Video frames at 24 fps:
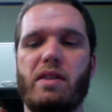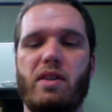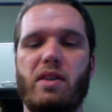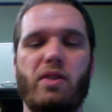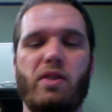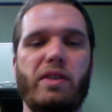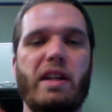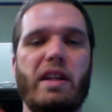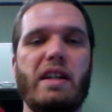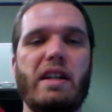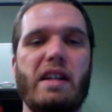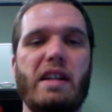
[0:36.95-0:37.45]
you'll
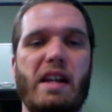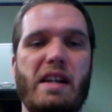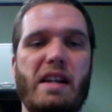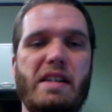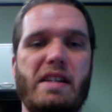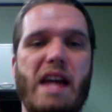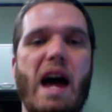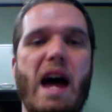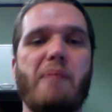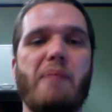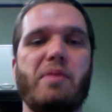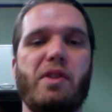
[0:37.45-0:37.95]
need an
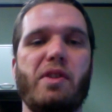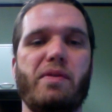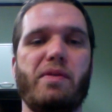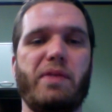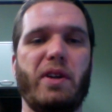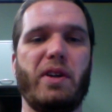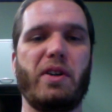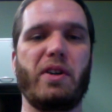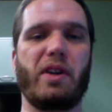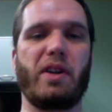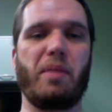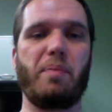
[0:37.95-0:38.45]
adapter for
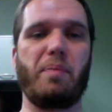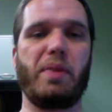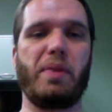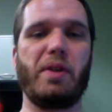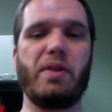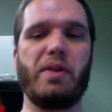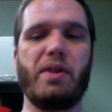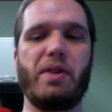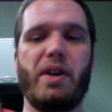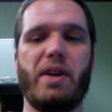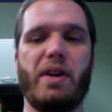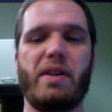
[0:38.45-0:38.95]
your
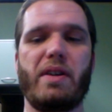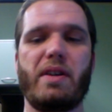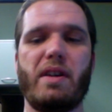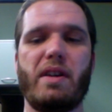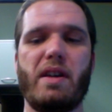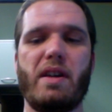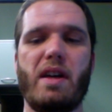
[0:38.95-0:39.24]
computer.